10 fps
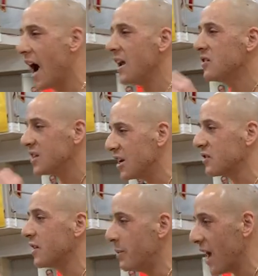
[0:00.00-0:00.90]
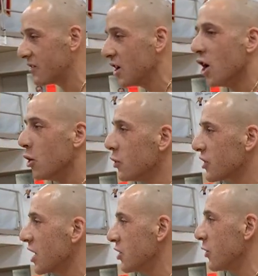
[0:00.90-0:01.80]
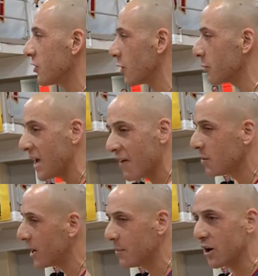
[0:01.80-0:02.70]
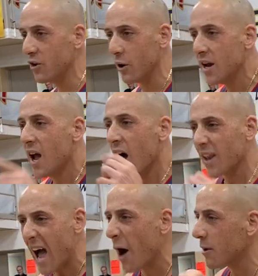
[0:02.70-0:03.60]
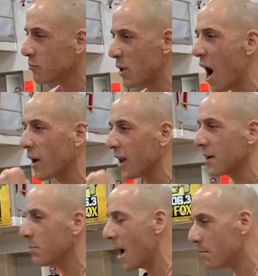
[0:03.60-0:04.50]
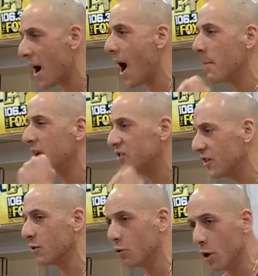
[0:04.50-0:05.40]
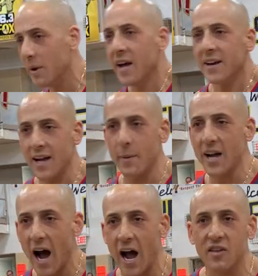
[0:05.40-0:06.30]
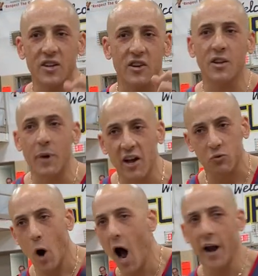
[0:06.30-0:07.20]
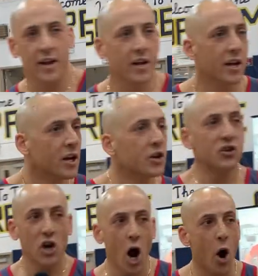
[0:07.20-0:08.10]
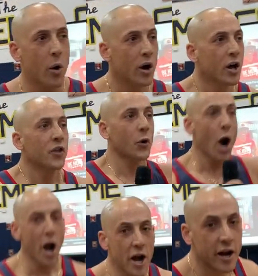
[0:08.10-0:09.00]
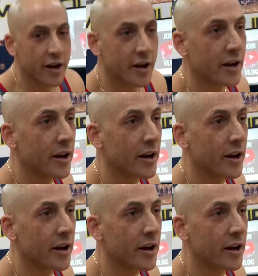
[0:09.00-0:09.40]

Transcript: Hines is the best. Who's going to do this with me? Everybody better do it. Loud and proud like my mom is in the room. Debbie Hines is the best. One, two, three.